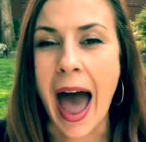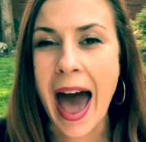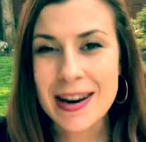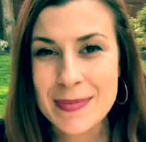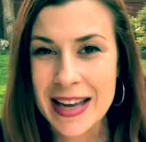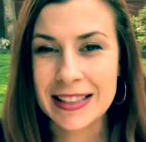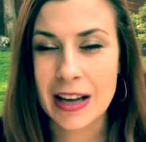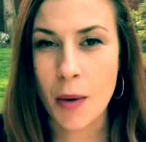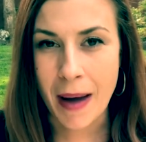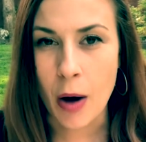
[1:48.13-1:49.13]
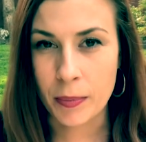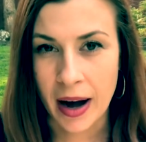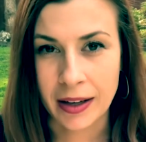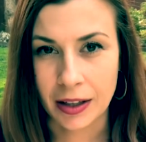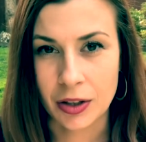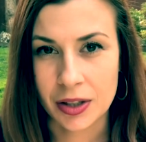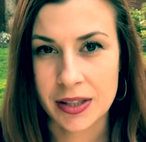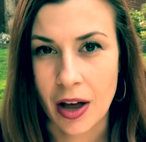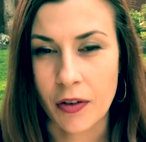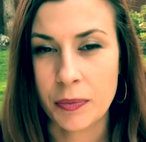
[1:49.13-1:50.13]
adamant about branding
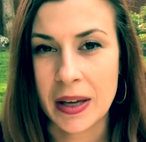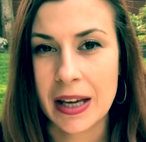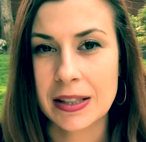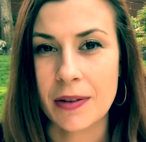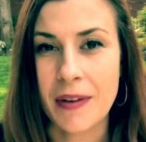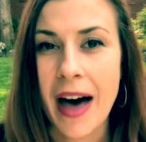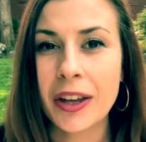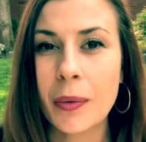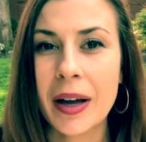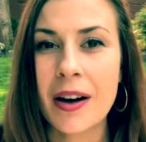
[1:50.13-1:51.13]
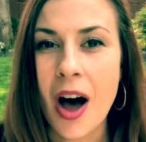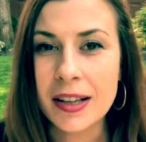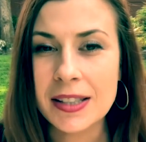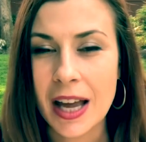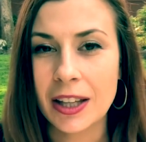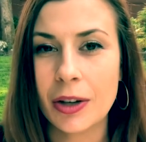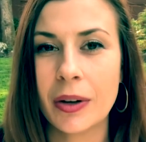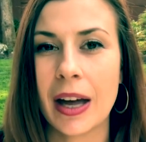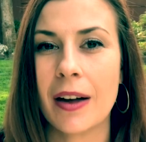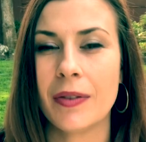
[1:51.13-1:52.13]
yourself, because the value and content you
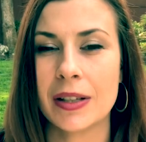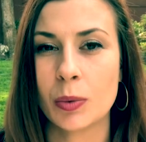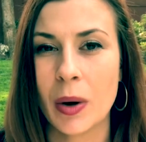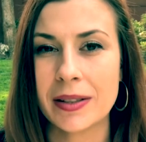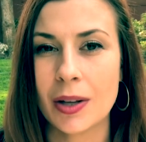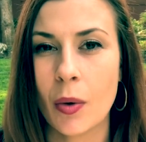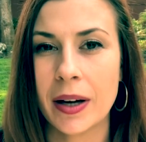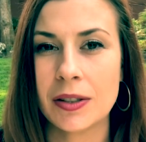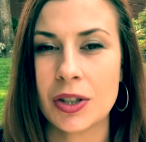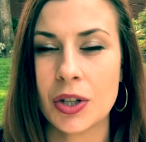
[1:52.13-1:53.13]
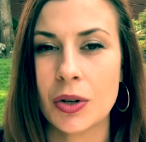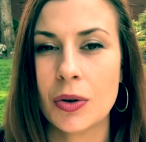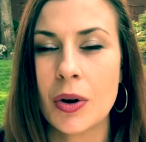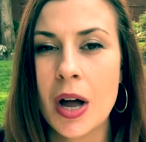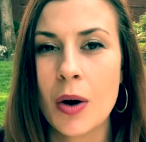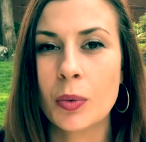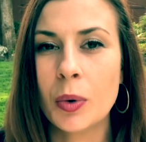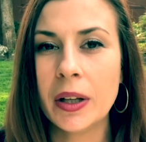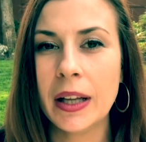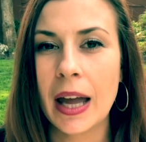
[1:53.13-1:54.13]
give is what's going to
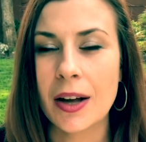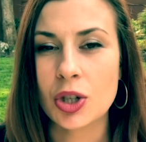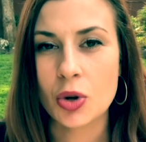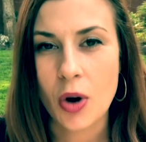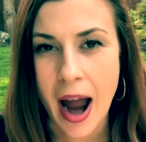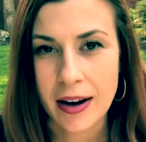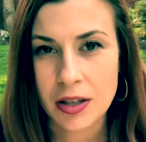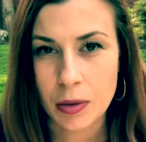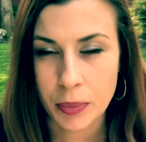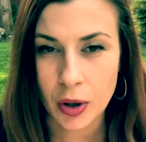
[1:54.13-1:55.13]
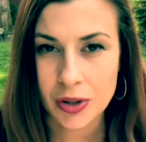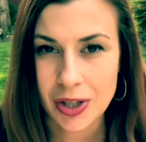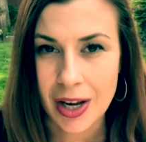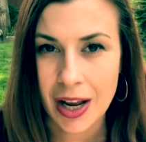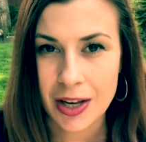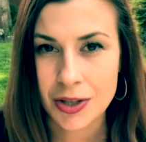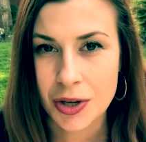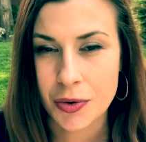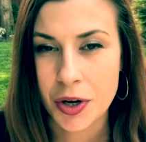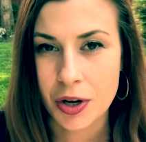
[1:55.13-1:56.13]
really attract the person
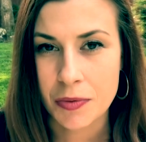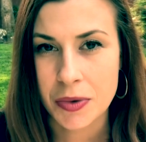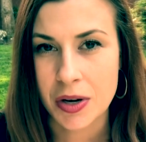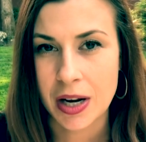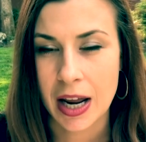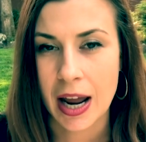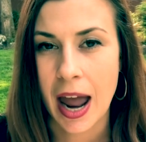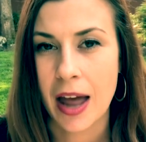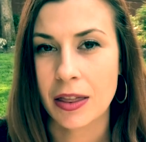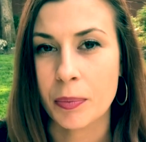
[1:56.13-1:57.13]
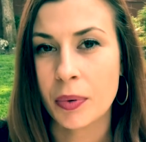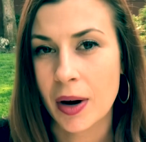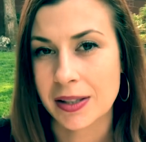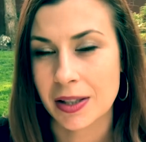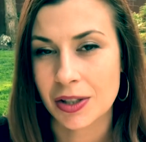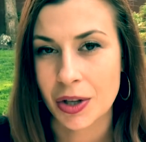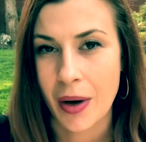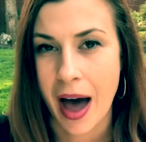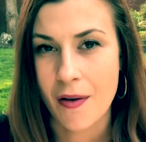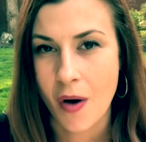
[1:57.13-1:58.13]
into your community and the presence
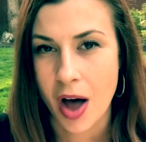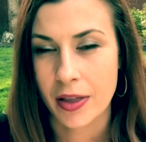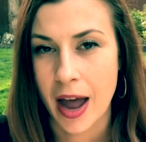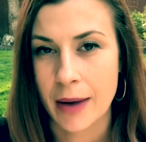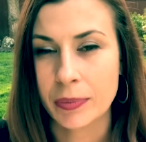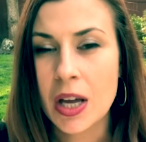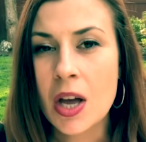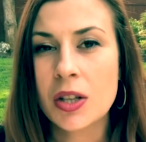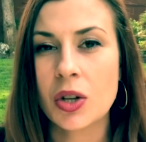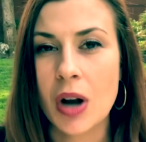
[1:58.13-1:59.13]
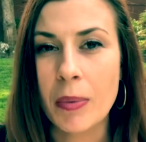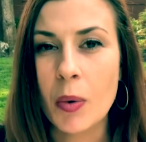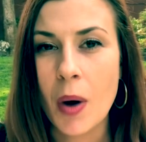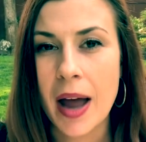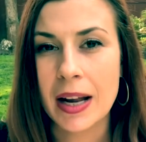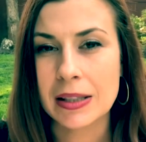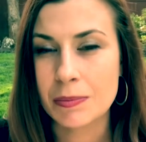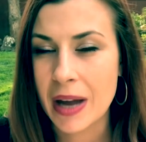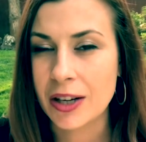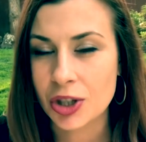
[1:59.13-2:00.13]
you have online. So number one is
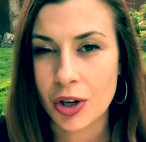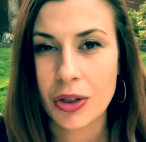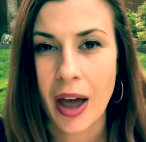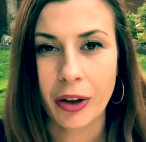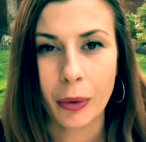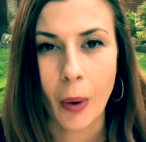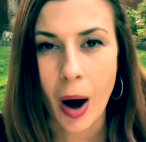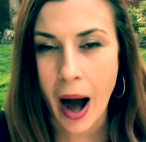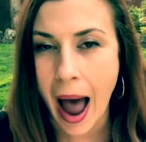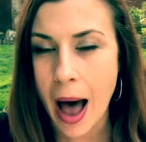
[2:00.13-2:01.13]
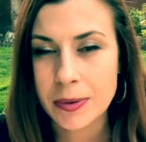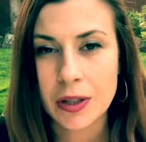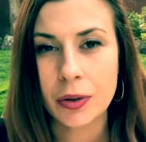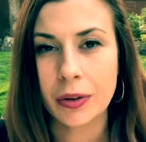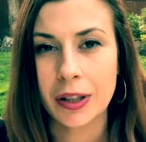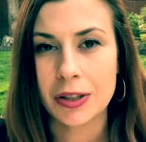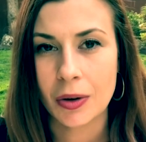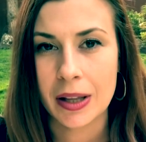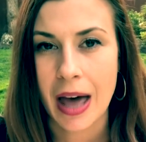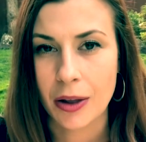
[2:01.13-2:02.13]
make sure that you are absolutely
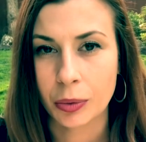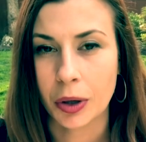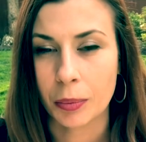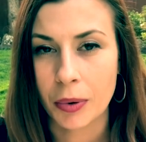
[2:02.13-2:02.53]
doing that through your